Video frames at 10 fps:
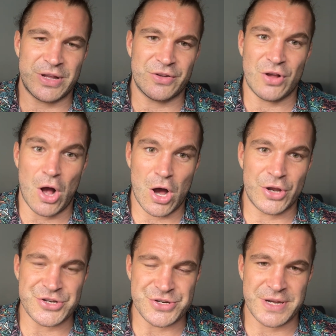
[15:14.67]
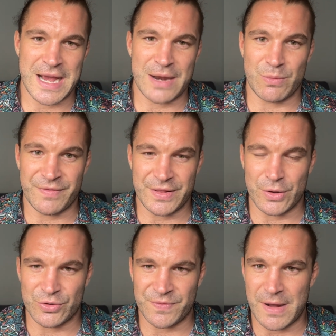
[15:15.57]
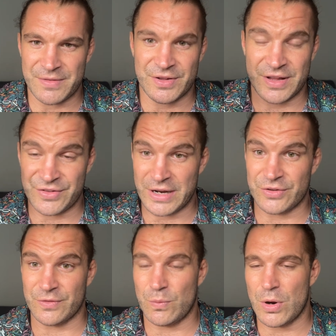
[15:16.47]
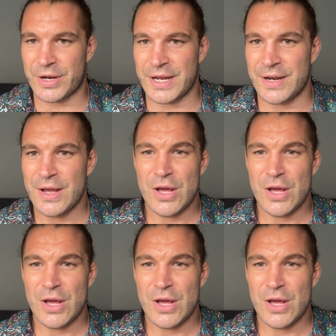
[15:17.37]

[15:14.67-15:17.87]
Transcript: as hard as you can within those 5 to 10 seconds of working.